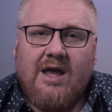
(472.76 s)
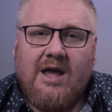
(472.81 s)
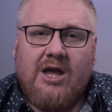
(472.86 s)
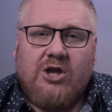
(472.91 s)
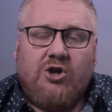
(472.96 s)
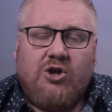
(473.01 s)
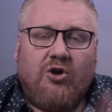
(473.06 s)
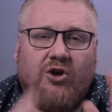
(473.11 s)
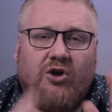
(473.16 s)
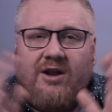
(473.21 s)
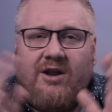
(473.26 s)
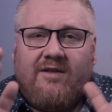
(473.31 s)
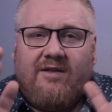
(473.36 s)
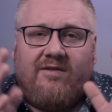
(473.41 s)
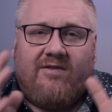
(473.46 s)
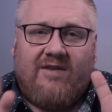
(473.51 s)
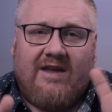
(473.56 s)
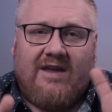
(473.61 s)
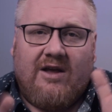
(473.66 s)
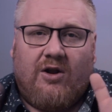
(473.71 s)
you're going to
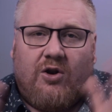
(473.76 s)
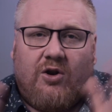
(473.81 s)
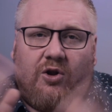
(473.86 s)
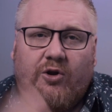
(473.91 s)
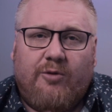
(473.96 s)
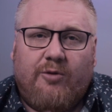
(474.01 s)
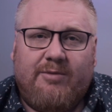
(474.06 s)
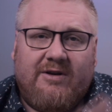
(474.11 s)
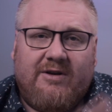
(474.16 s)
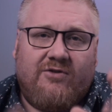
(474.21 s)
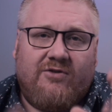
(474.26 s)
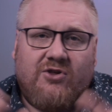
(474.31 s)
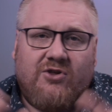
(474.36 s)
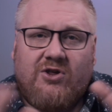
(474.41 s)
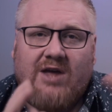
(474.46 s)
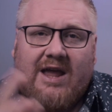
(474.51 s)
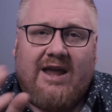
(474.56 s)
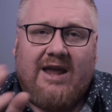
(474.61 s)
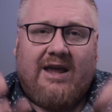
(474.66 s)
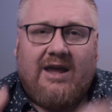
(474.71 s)
see a little bit of
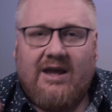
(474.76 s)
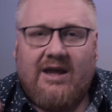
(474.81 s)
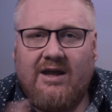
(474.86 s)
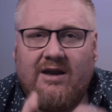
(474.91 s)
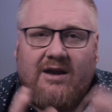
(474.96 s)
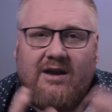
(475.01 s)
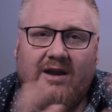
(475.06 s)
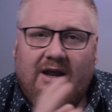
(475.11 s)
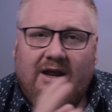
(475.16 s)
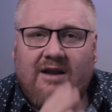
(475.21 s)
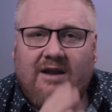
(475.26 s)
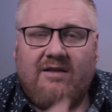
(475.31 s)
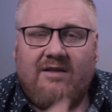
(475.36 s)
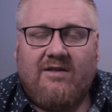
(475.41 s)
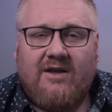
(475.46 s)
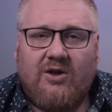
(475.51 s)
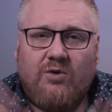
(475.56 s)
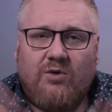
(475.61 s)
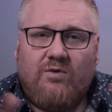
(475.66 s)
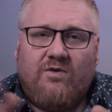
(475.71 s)
shake in
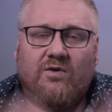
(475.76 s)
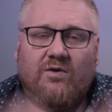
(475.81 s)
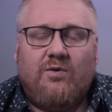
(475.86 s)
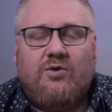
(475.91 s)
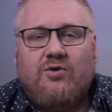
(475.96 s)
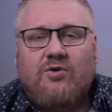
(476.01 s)
anything you do.